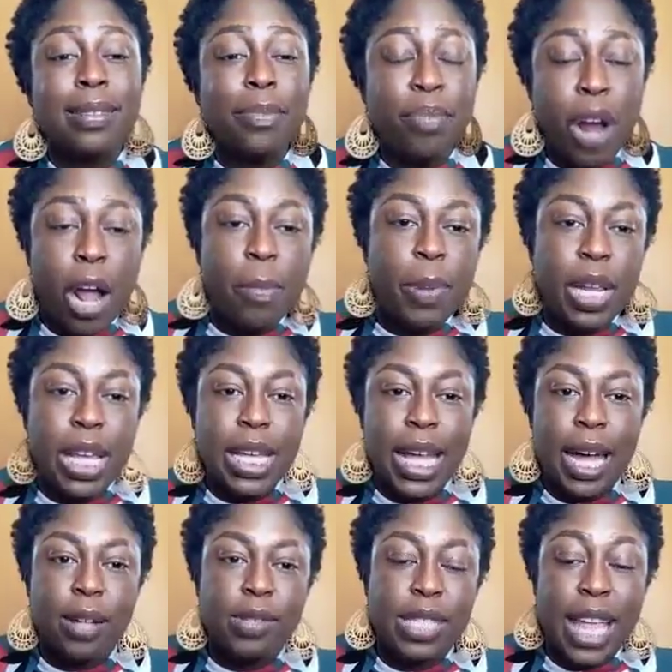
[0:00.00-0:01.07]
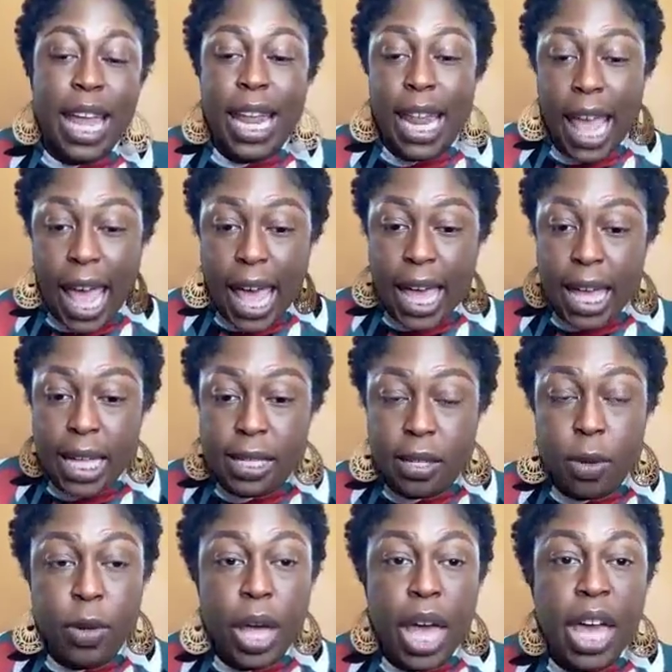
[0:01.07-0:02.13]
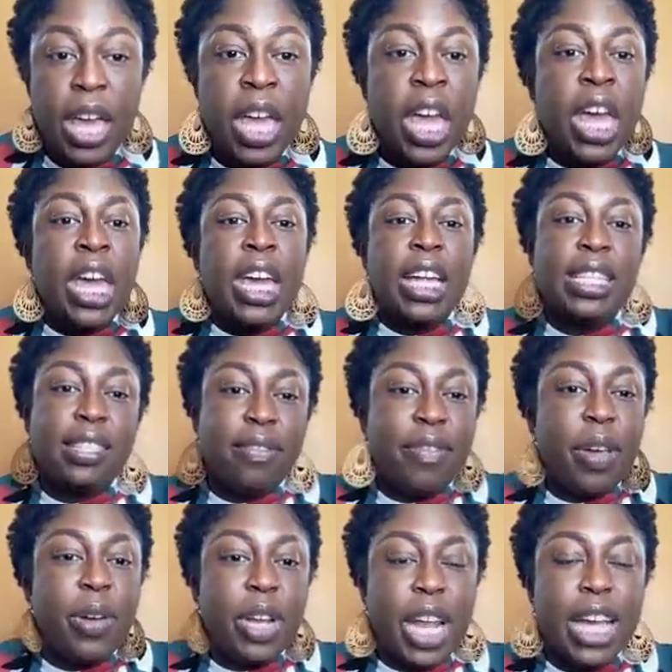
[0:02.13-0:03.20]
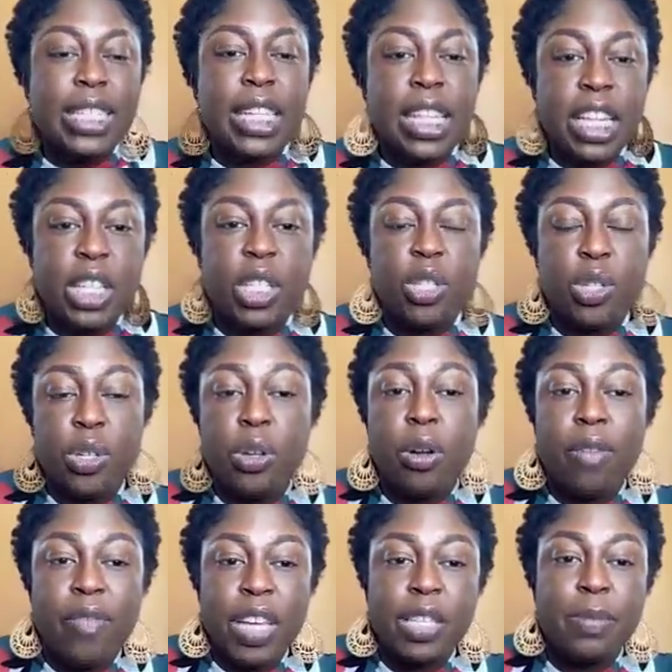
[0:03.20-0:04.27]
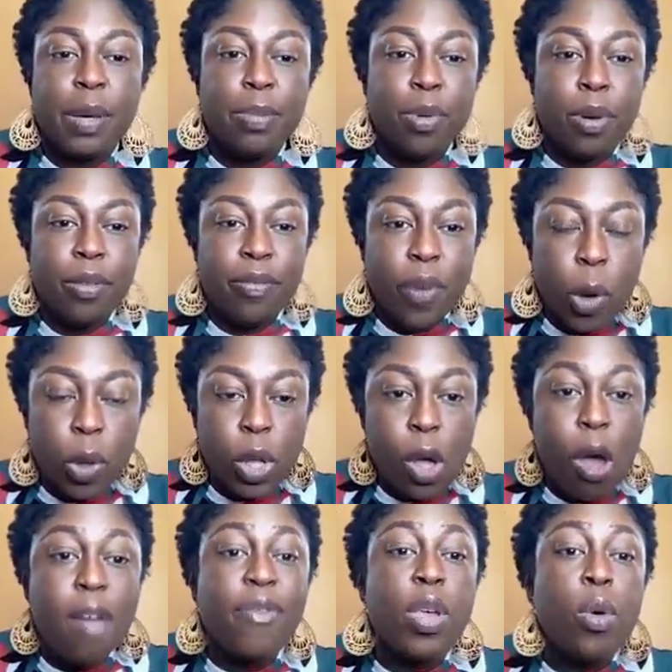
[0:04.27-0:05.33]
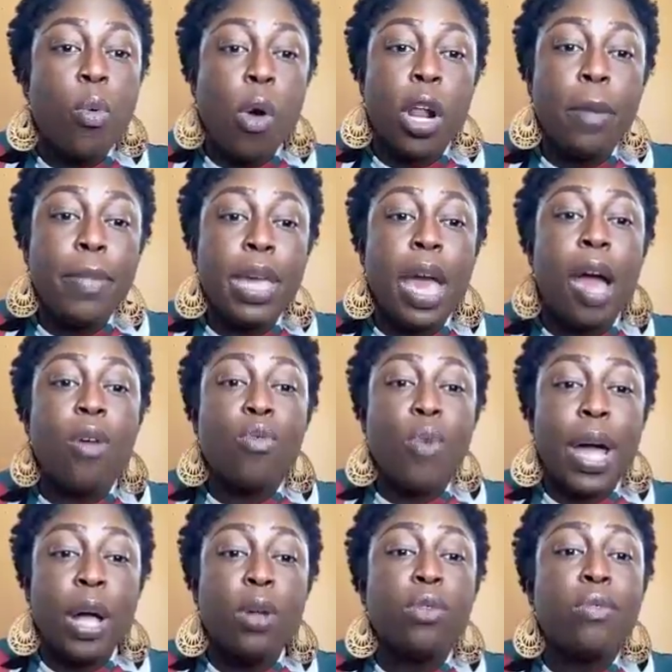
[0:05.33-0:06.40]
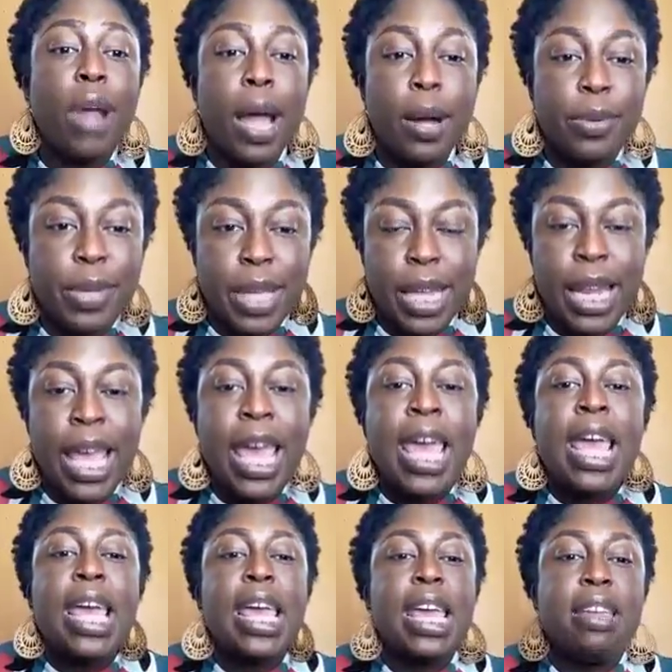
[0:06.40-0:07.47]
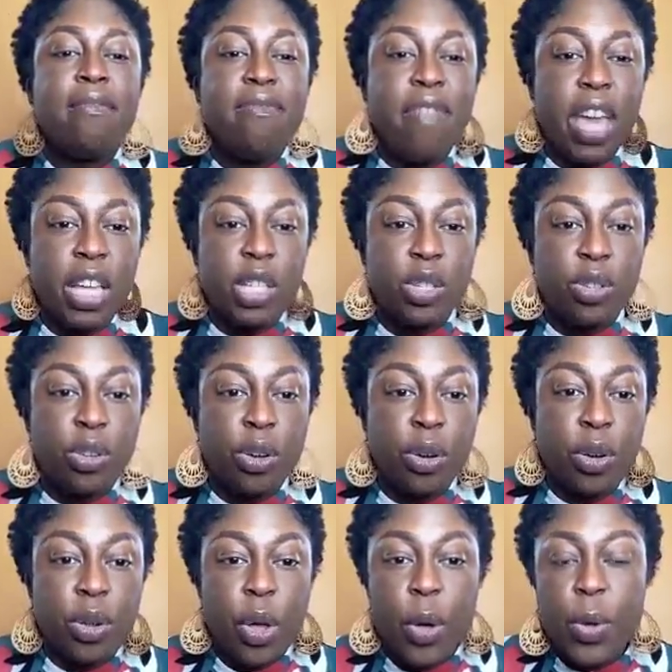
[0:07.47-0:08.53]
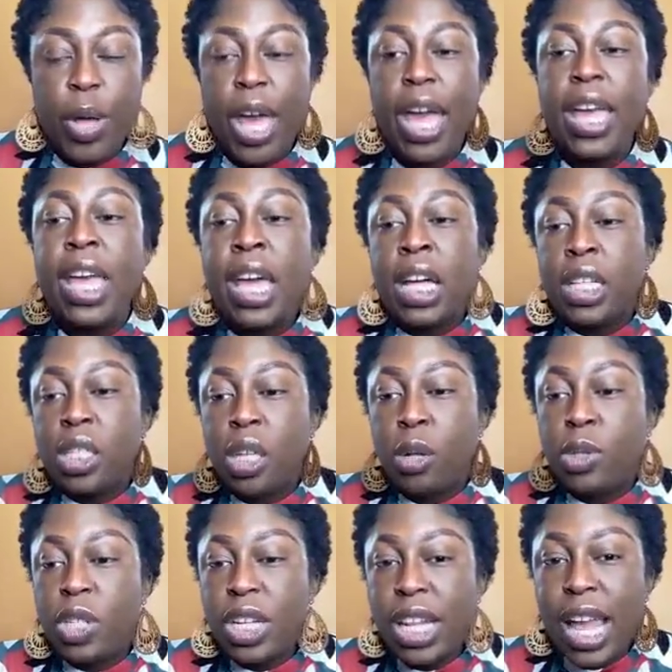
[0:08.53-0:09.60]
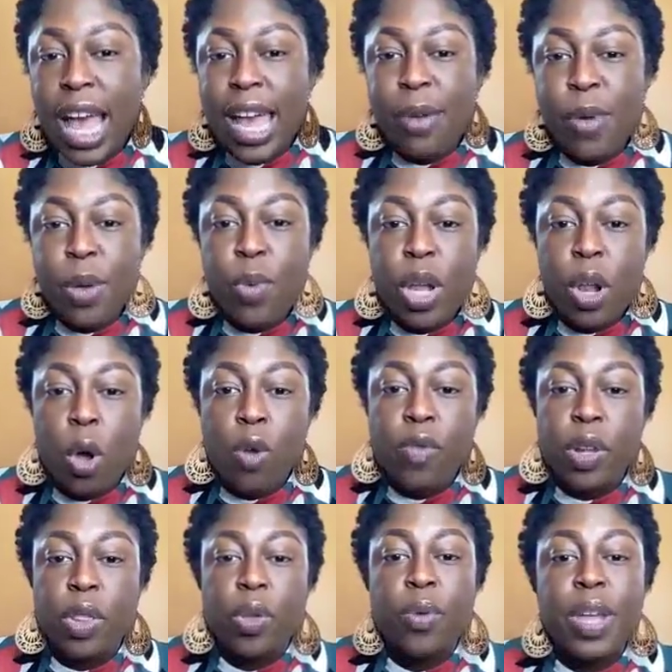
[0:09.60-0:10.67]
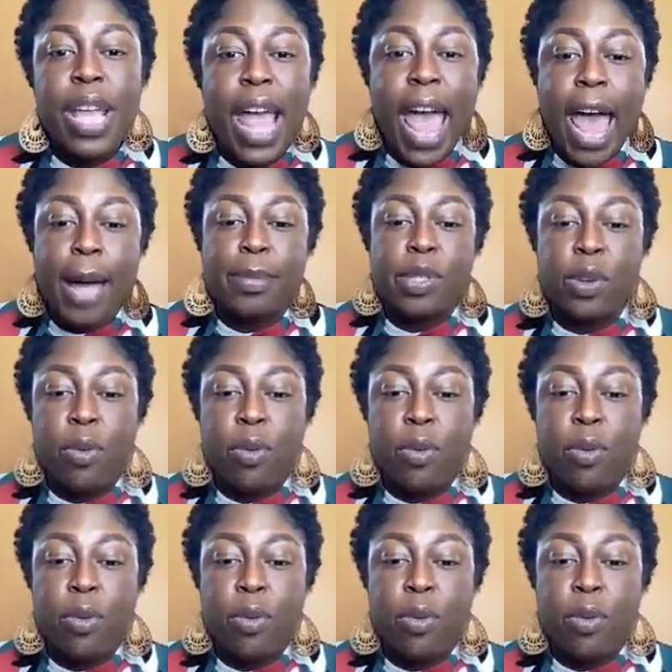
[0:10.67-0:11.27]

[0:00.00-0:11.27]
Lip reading: property accounts that it has, okay? It's a very nice addition to your investment portfolio if you want to be a well-rounded investor, okay? So tonight we went over 3 apps: